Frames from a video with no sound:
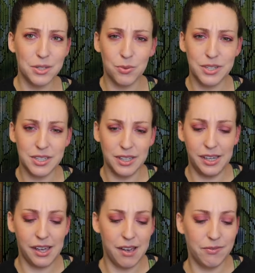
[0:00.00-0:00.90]
this
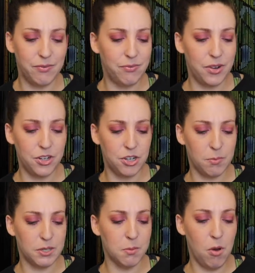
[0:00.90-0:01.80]
recently. I finished
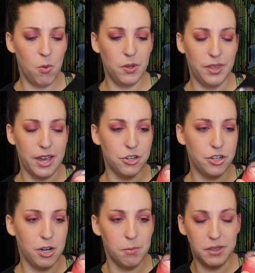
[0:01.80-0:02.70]
up a small one
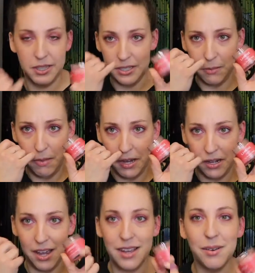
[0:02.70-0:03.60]
last year, but this is
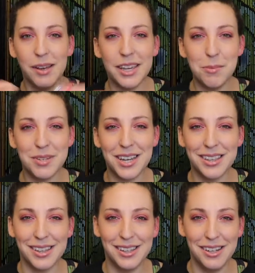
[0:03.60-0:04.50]
my, I keep
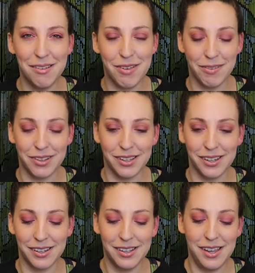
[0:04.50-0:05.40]
taking the lid off
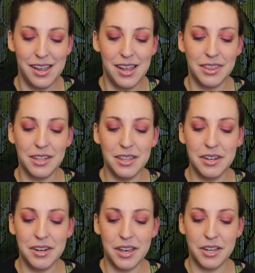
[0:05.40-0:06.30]
everything. The
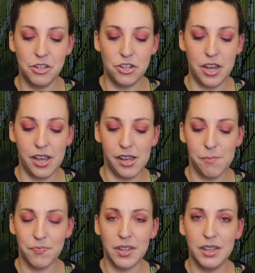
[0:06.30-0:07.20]

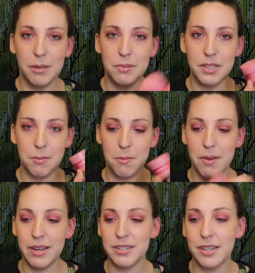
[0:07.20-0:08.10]
Laneige Lip Sleeping
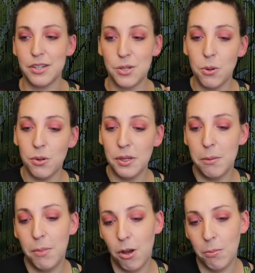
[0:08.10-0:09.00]
Mask, totally
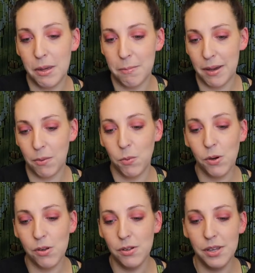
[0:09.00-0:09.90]
a balm in my
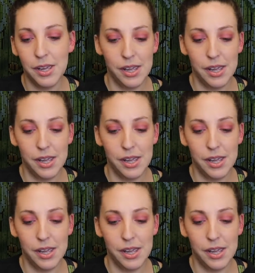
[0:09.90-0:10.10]
world.